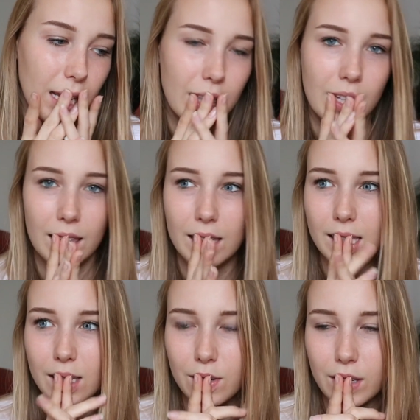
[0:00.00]
I think
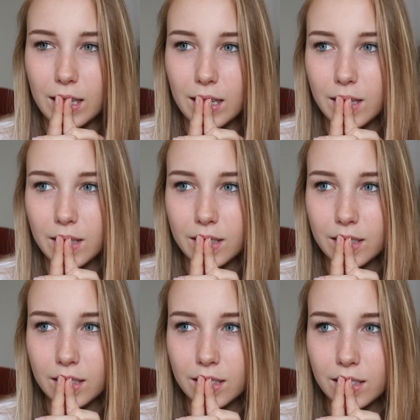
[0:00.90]
that's it really.
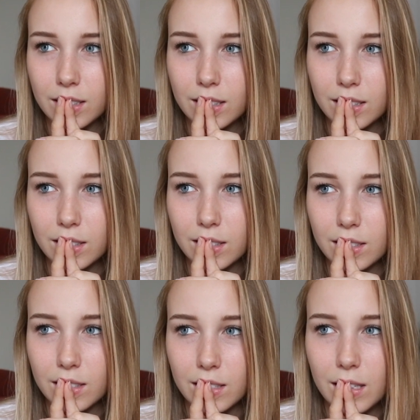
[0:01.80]

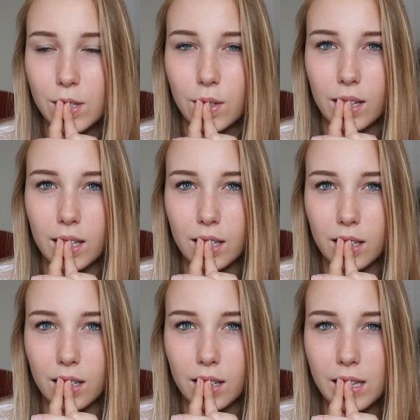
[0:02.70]
That's all I
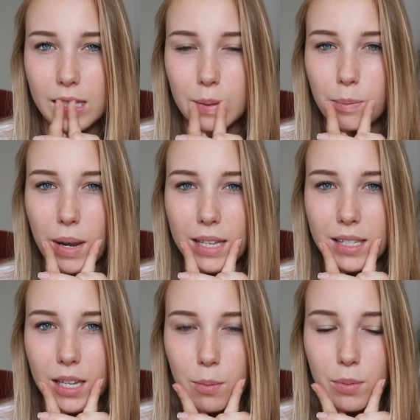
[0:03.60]
can, that's my
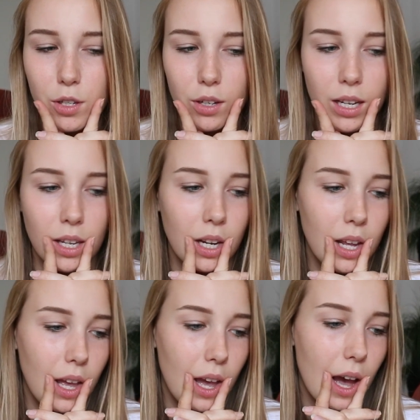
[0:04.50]
tips on it.
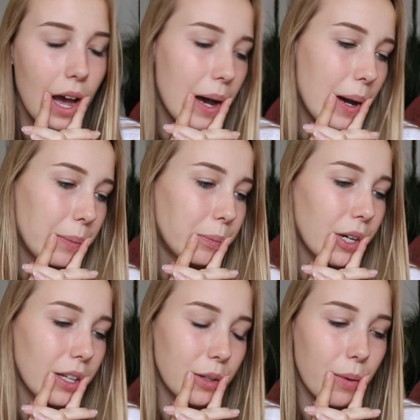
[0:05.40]

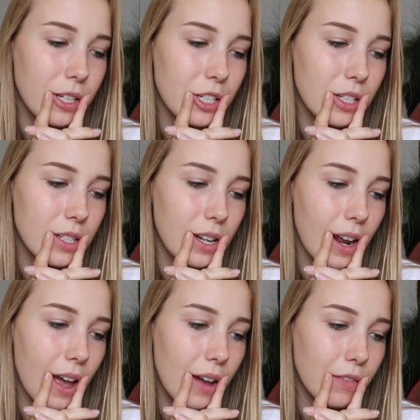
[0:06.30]
What other questions did I
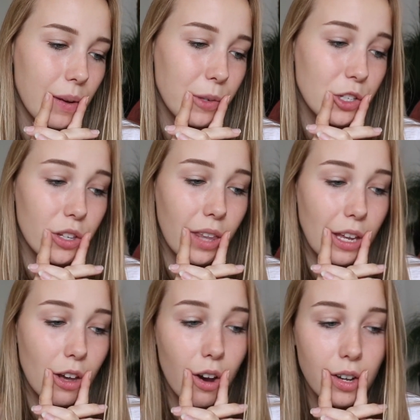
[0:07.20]
have? How much did they
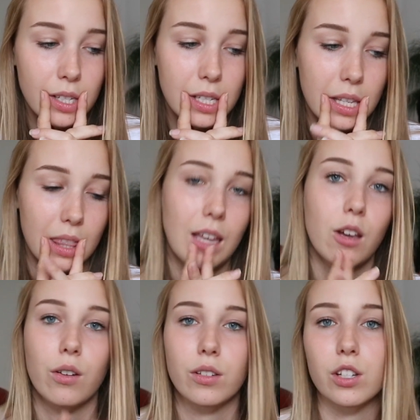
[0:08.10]
cost? They
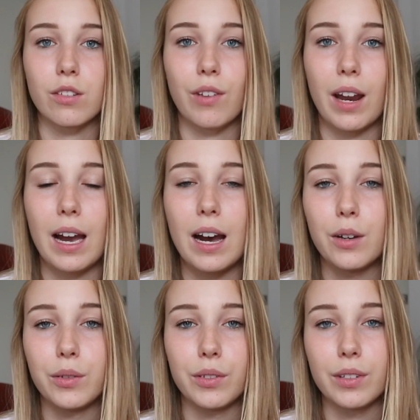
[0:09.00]
cost
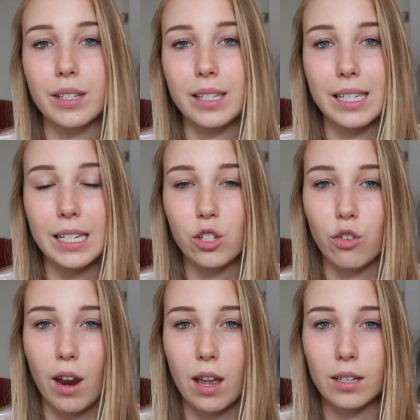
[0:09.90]
around
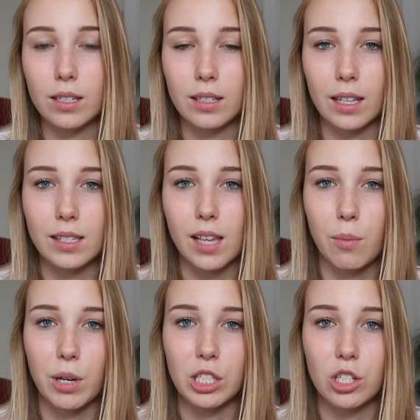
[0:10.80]
$6,000. That's how
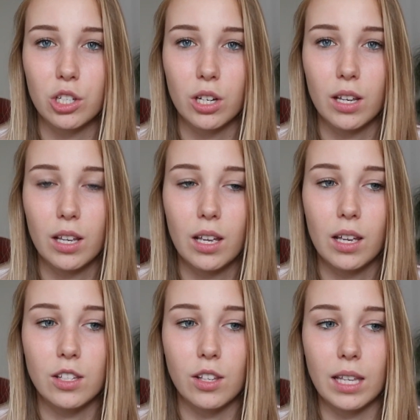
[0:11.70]
much.
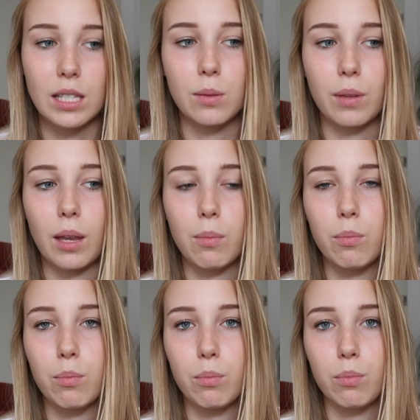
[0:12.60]
So that's like
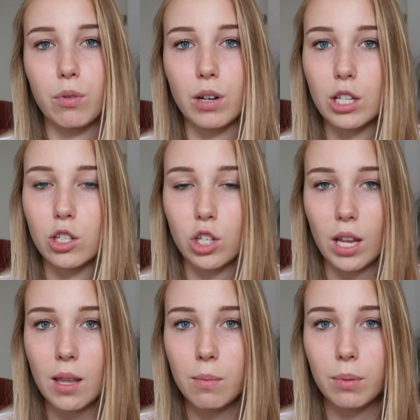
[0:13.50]
pretty
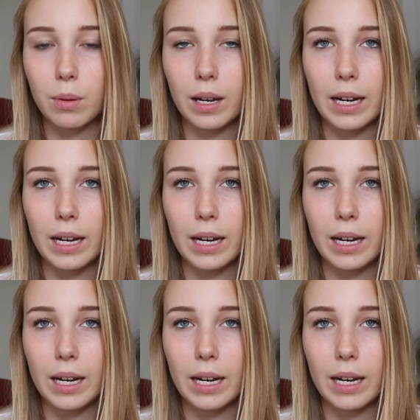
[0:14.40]
cheap,